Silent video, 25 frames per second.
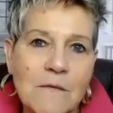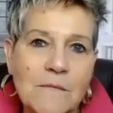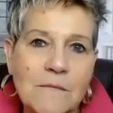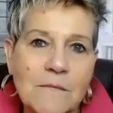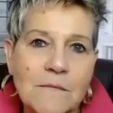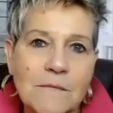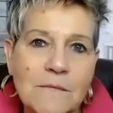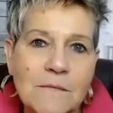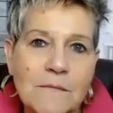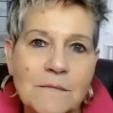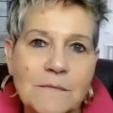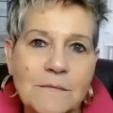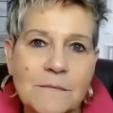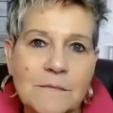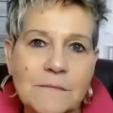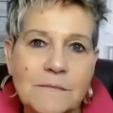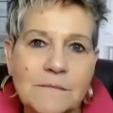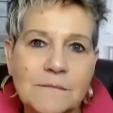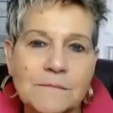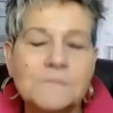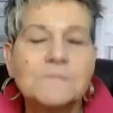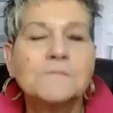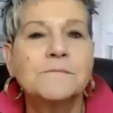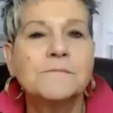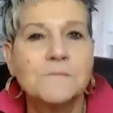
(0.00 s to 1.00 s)

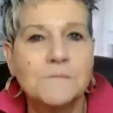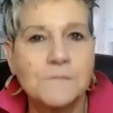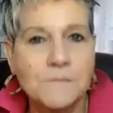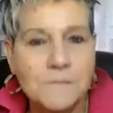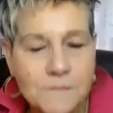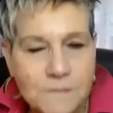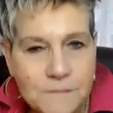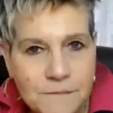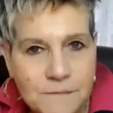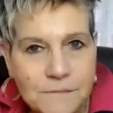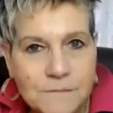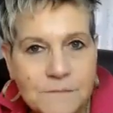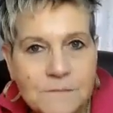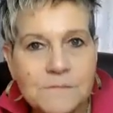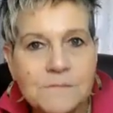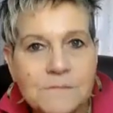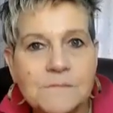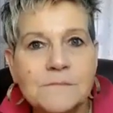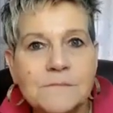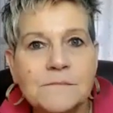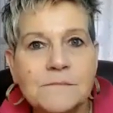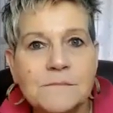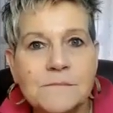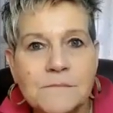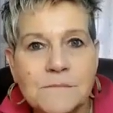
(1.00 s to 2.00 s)

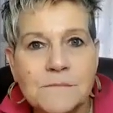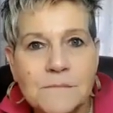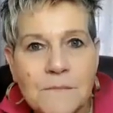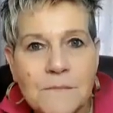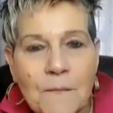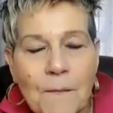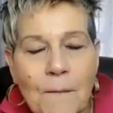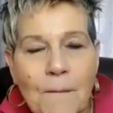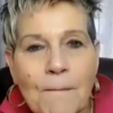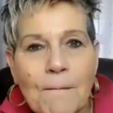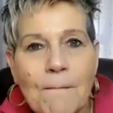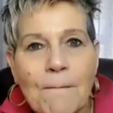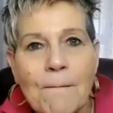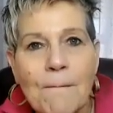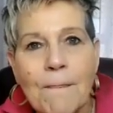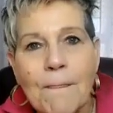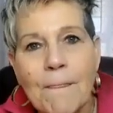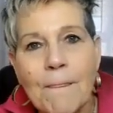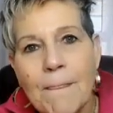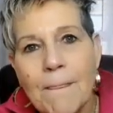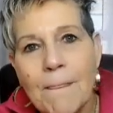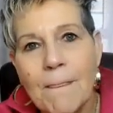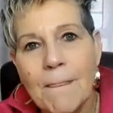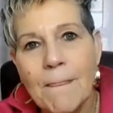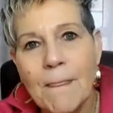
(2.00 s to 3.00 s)

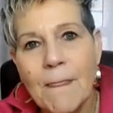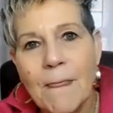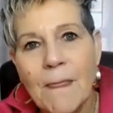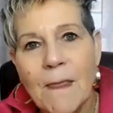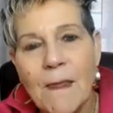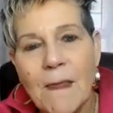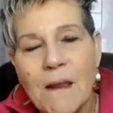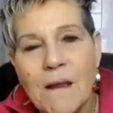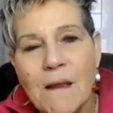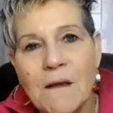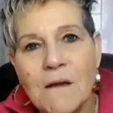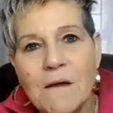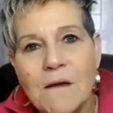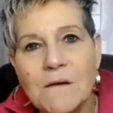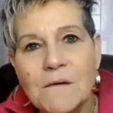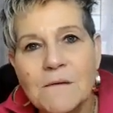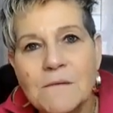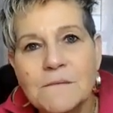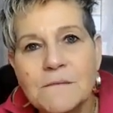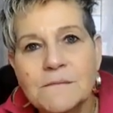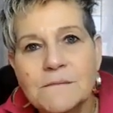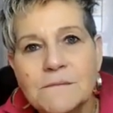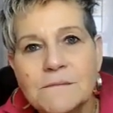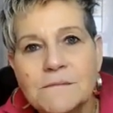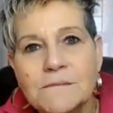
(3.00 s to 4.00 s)

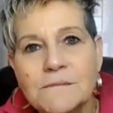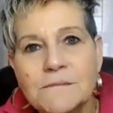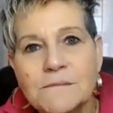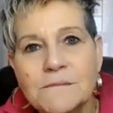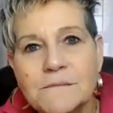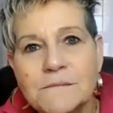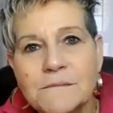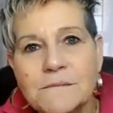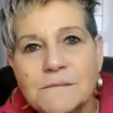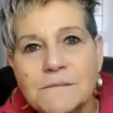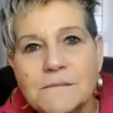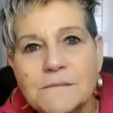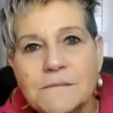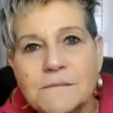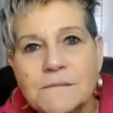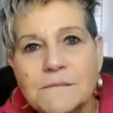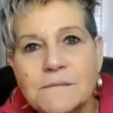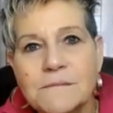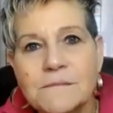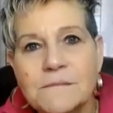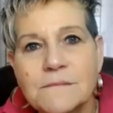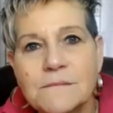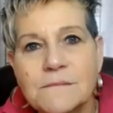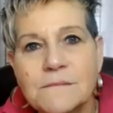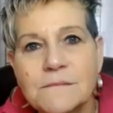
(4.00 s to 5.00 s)

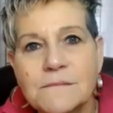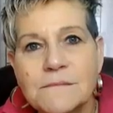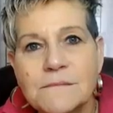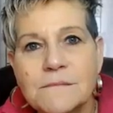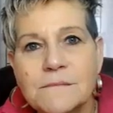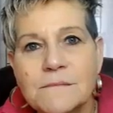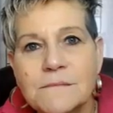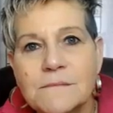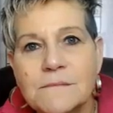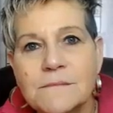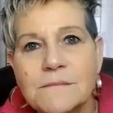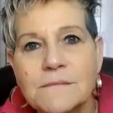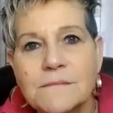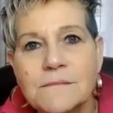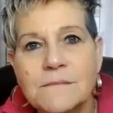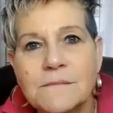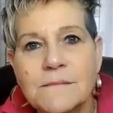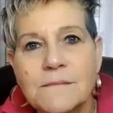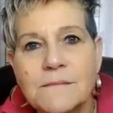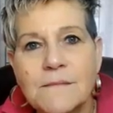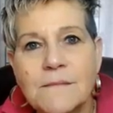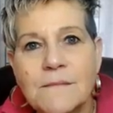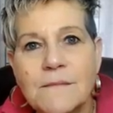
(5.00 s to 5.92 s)
(not speaking)